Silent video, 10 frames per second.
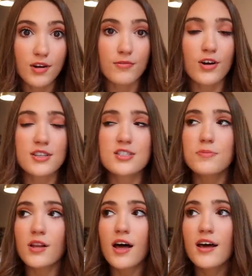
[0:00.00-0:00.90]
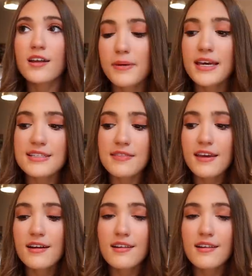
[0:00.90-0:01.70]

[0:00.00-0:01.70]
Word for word: confronts blood because at the end